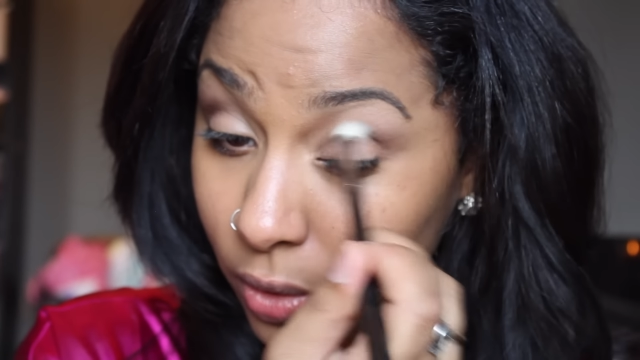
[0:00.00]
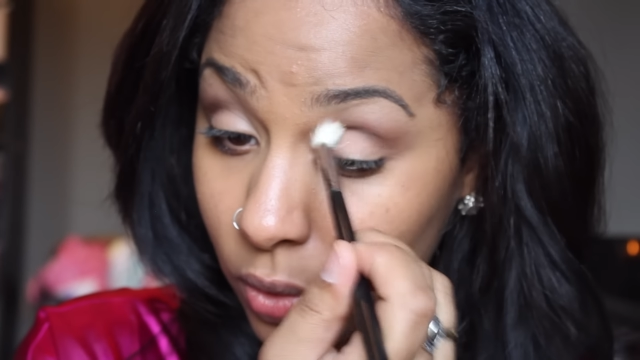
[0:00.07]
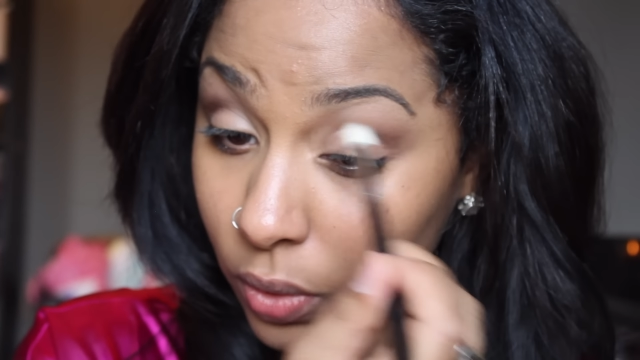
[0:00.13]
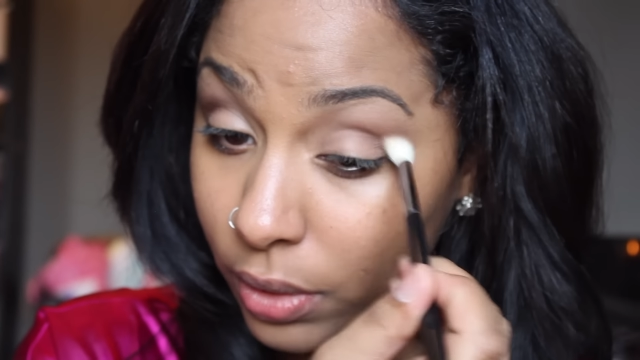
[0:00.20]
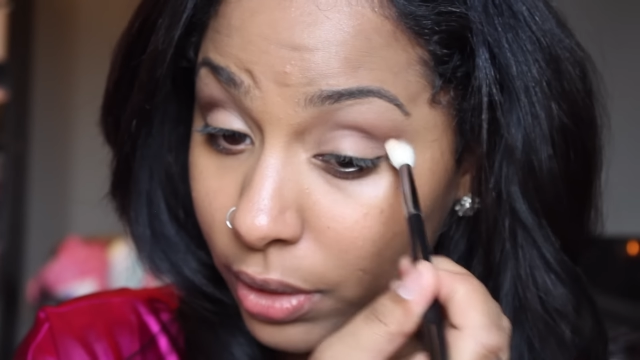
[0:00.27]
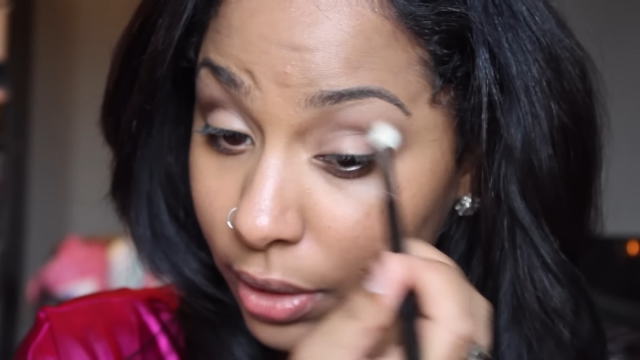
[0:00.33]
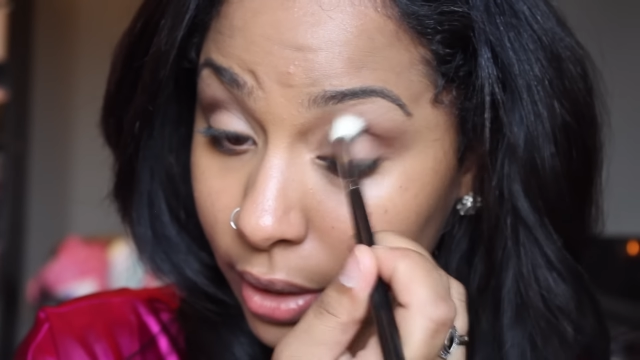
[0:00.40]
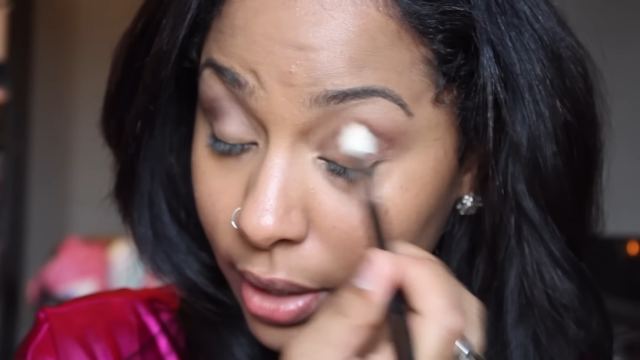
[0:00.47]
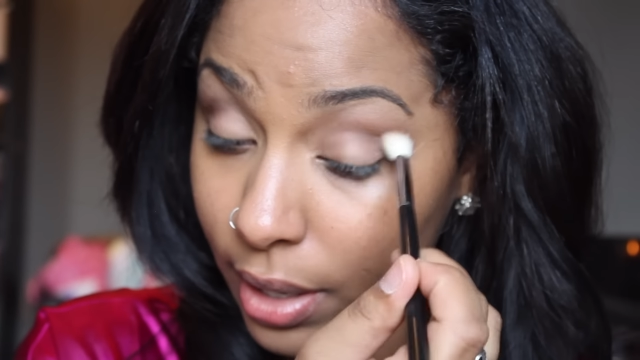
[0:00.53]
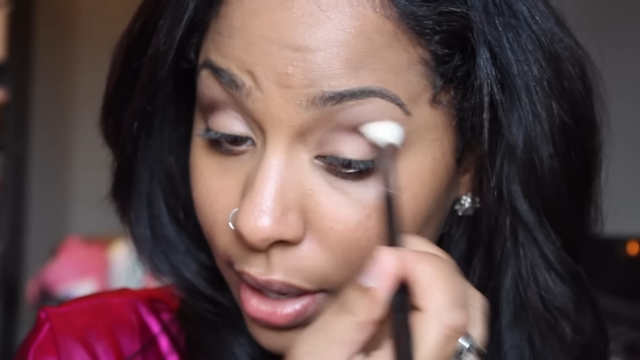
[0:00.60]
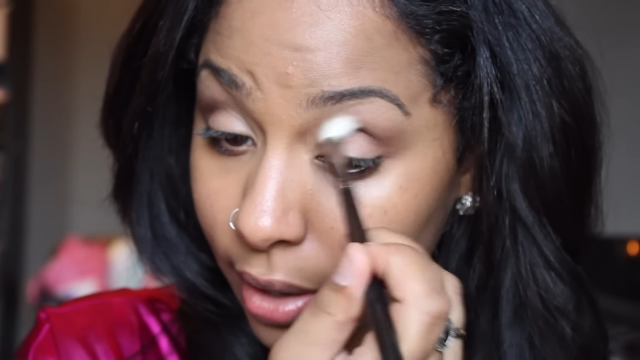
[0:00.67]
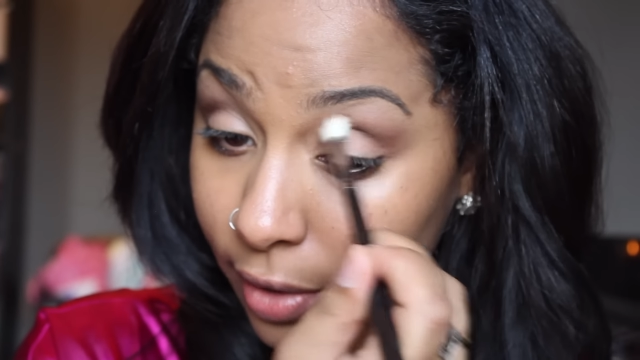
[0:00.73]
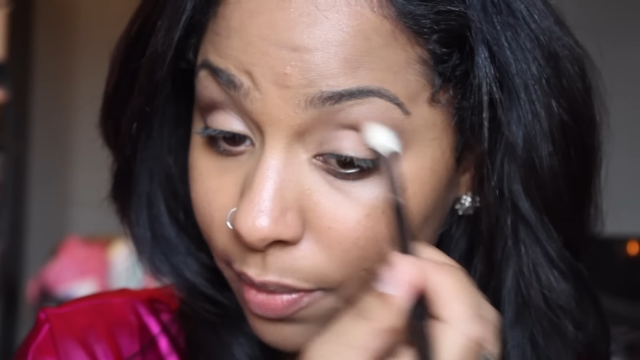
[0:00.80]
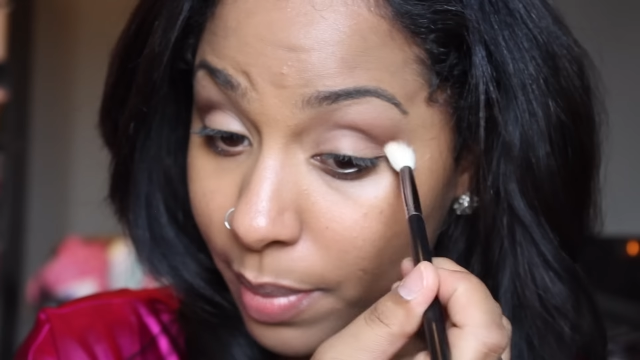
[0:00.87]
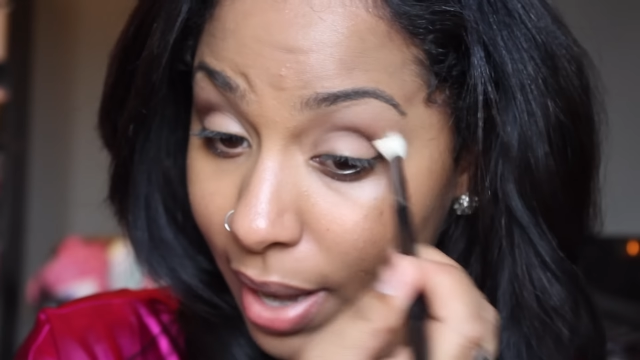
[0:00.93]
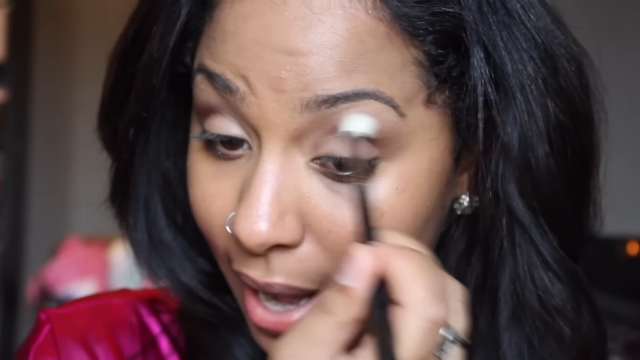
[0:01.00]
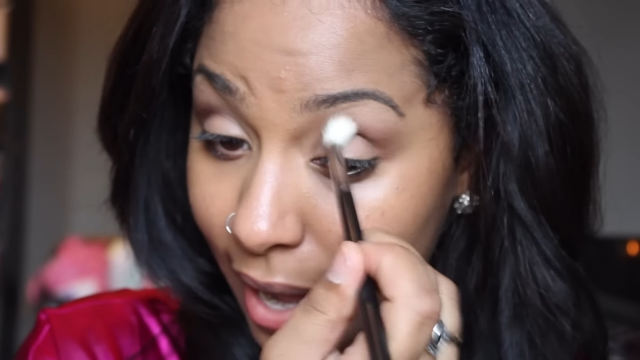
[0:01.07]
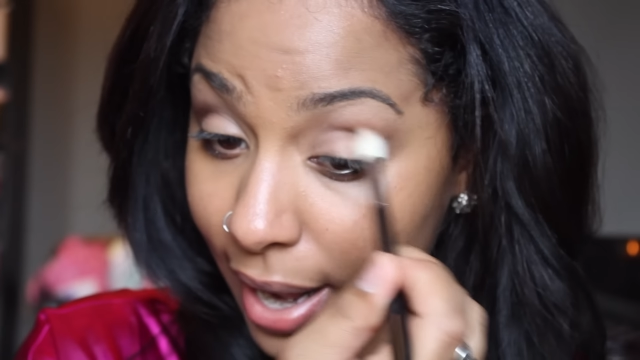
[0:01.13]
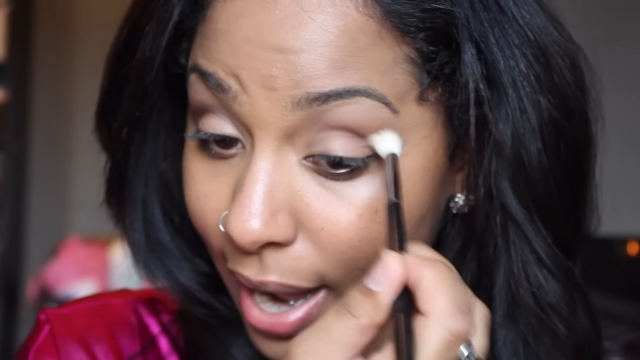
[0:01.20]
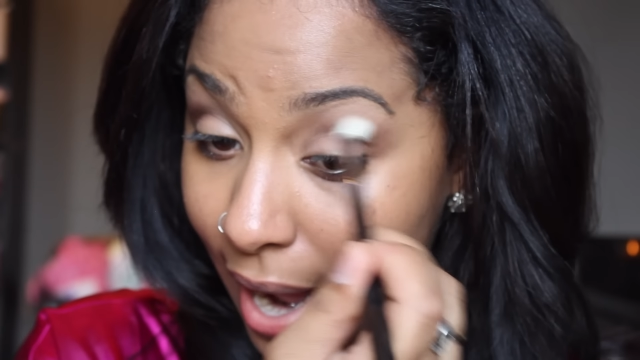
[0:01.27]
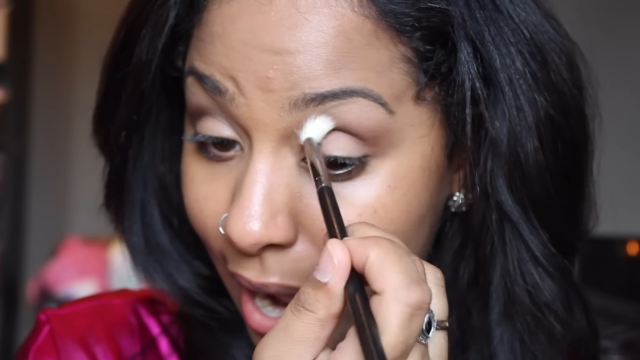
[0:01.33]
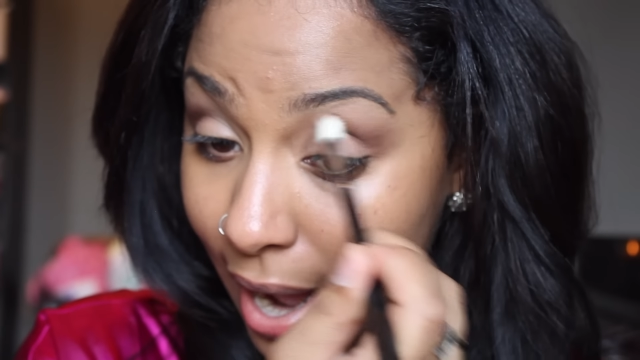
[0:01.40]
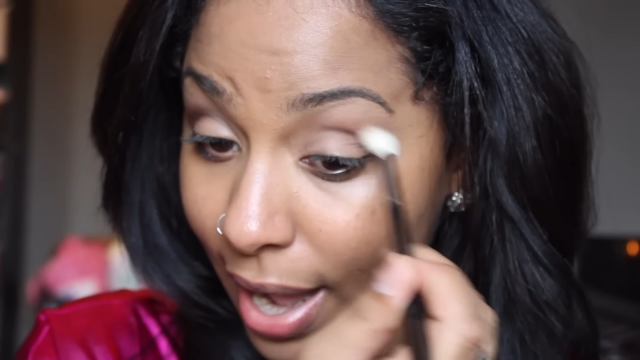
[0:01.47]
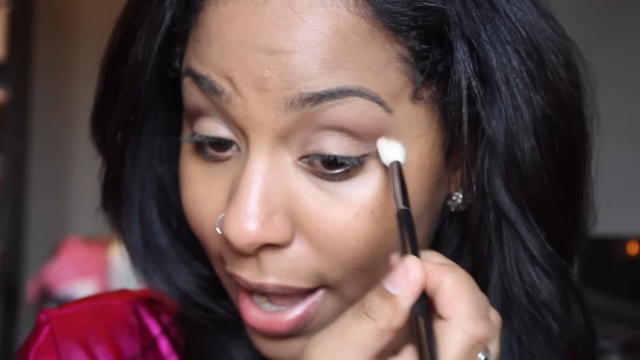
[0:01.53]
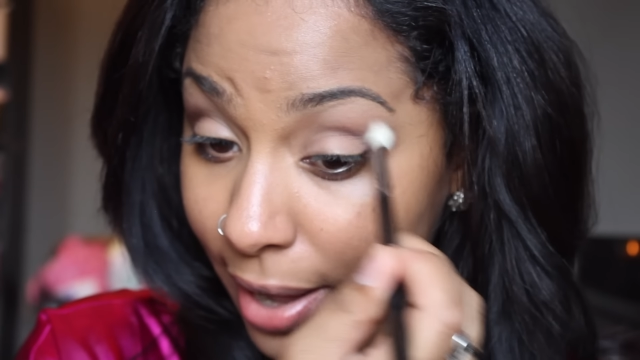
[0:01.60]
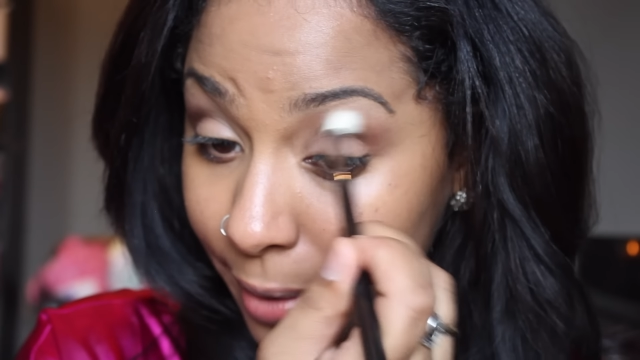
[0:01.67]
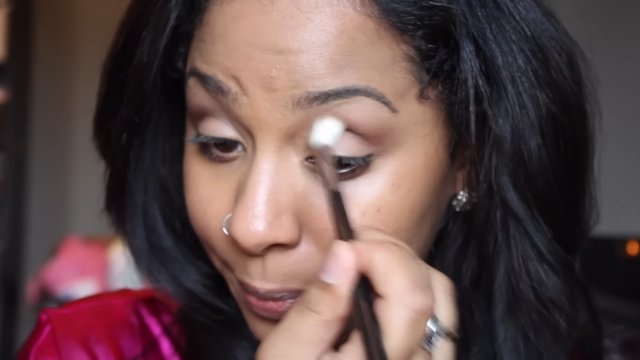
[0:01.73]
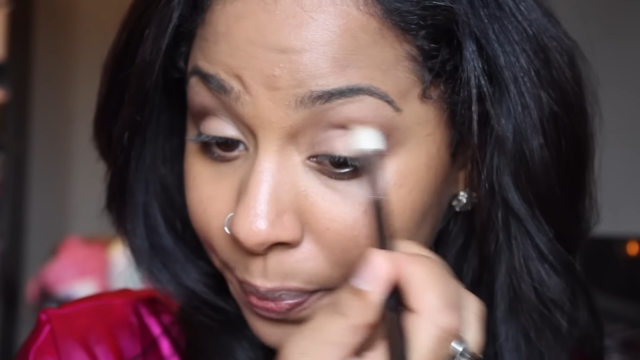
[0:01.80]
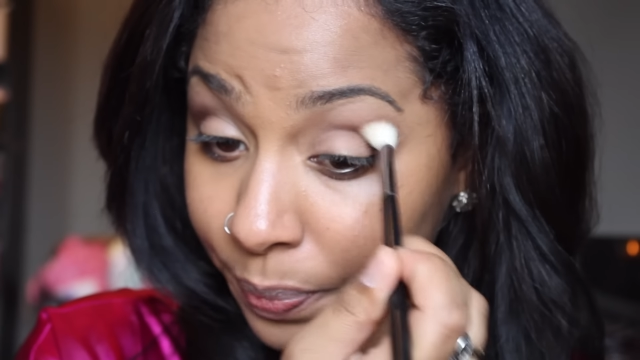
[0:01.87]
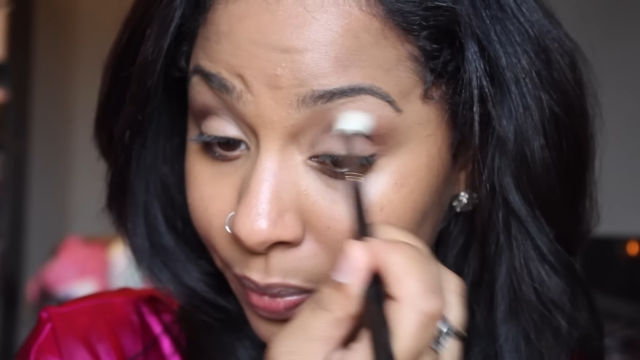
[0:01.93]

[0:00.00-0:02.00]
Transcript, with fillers: corner of my eye.